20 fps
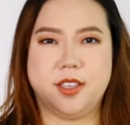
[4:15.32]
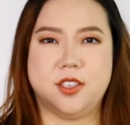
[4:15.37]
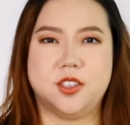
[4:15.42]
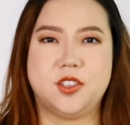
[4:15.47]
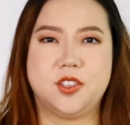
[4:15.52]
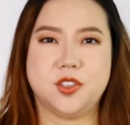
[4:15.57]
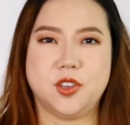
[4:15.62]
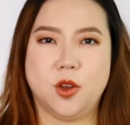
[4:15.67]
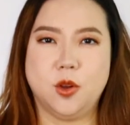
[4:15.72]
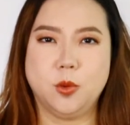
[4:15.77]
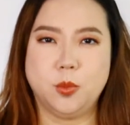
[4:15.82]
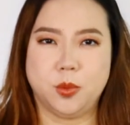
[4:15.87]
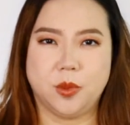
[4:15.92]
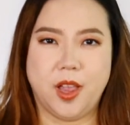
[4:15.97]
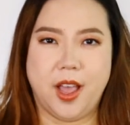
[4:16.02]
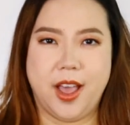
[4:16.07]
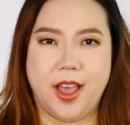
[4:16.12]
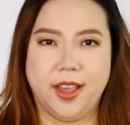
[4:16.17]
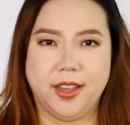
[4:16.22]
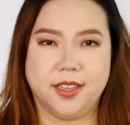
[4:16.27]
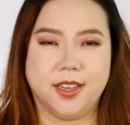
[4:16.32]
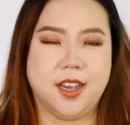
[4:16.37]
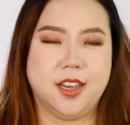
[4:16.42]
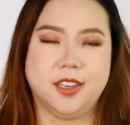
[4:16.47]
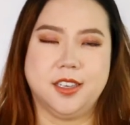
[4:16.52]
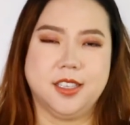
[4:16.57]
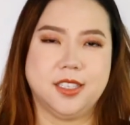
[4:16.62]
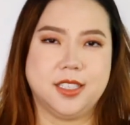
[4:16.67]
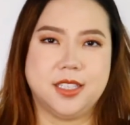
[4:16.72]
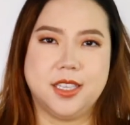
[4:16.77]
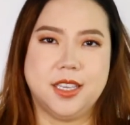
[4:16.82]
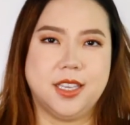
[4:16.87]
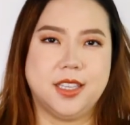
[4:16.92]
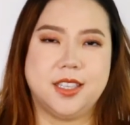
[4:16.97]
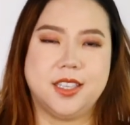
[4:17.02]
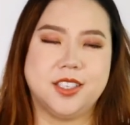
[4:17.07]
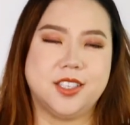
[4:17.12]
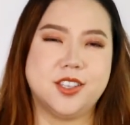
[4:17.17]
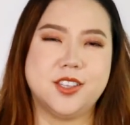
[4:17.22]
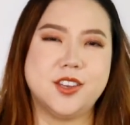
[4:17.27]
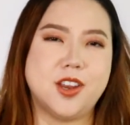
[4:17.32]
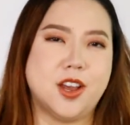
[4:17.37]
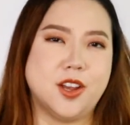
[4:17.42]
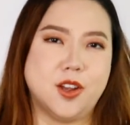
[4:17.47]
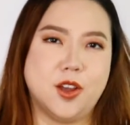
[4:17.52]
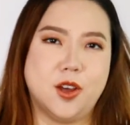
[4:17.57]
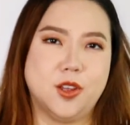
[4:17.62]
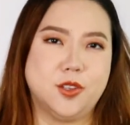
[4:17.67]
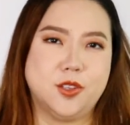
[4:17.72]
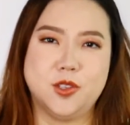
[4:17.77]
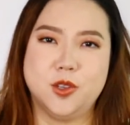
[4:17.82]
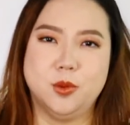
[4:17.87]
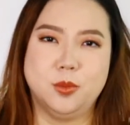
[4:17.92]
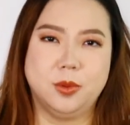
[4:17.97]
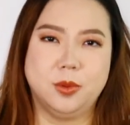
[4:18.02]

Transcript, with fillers: so black, honestly this is not called so